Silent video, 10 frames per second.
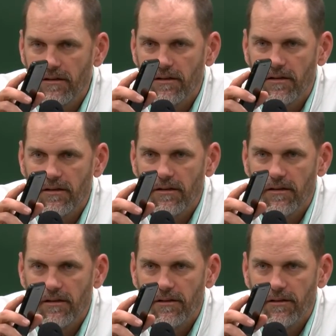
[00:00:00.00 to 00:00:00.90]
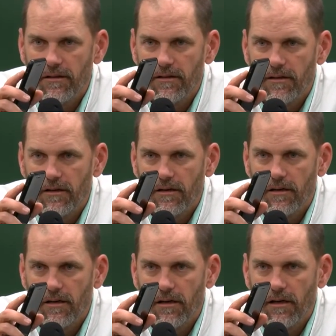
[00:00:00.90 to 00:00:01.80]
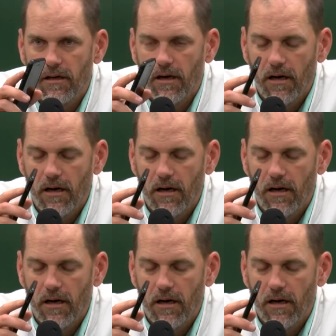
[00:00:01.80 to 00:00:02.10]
games. Kind of, what's your reaction to that?